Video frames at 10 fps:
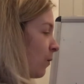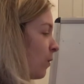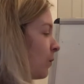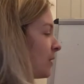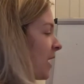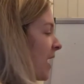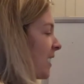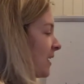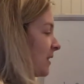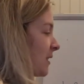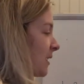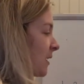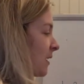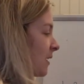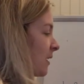what would 8
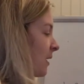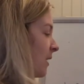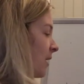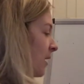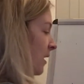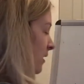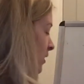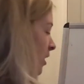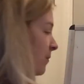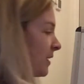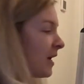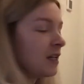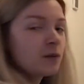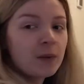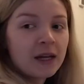times
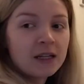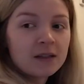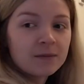8 be?